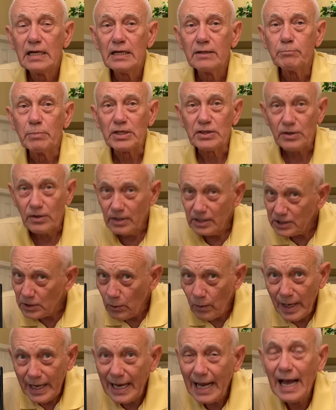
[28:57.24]
But there is a
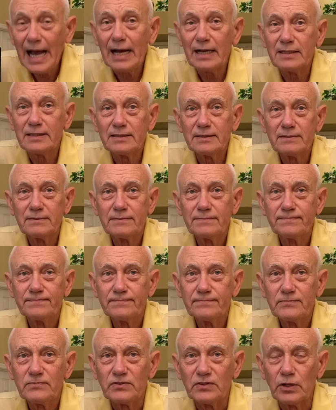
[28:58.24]
way out
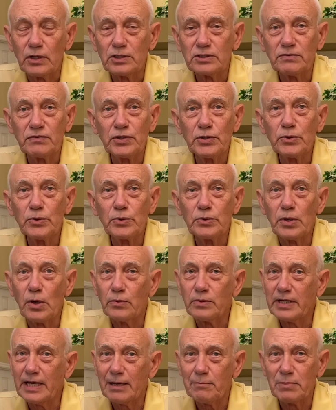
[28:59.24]
for those of you who
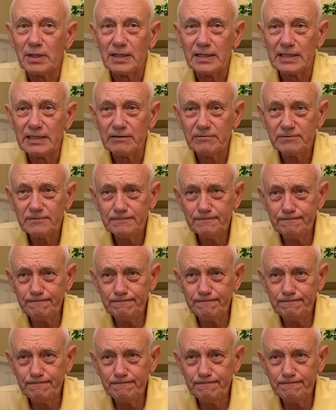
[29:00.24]
don't yet believe.